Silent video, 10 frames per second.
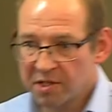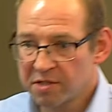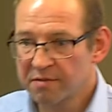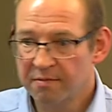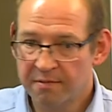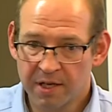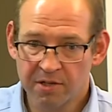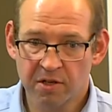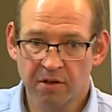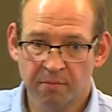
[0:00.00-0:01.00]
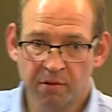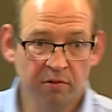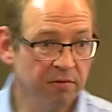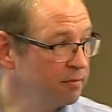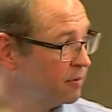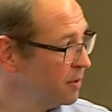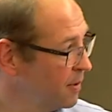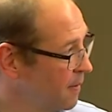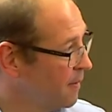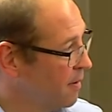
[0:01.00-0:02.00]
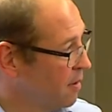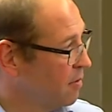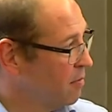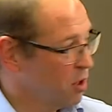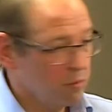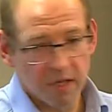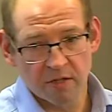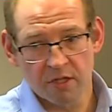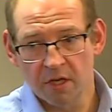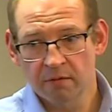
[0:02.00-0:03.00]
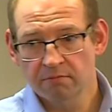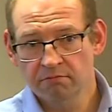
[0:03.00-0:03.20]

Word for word: this example, who pays there?